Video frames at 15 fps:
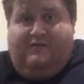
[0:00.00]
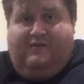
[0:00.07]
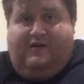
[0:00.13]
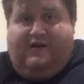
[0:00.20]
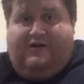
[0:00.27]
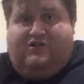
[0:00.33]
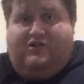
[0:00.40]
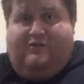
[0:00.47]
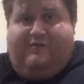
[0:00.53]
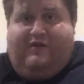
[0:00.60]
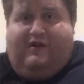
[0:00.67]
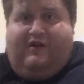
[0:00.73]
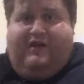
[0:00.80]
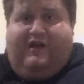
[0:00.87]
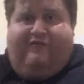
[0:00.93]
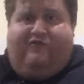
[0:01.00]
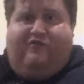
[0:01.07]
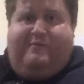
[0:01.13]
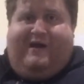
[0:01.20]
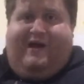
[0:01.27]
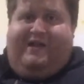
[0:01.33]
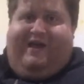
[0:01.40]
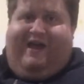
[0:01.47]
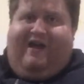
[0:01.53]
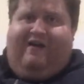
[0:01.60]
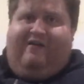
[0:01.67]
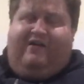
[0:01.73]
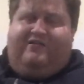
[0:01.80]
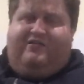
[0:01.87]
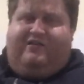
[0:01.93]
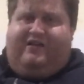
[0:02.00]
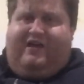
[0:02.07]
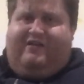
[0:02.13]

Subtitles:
I should be on here for about an hour to